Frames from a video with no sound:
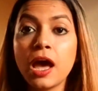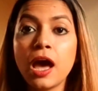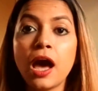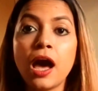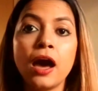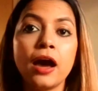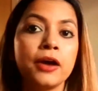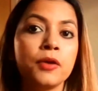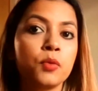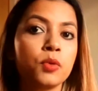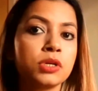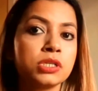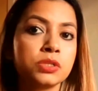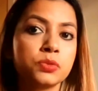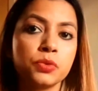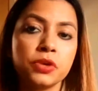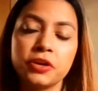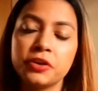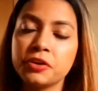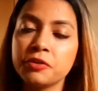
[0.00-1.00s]
I
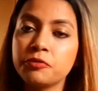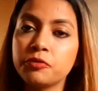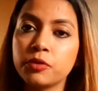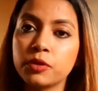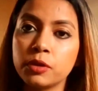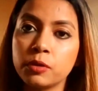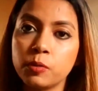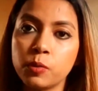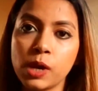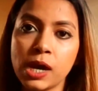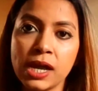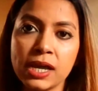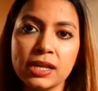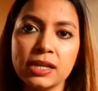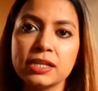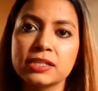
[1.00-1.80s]
was wearing for a while.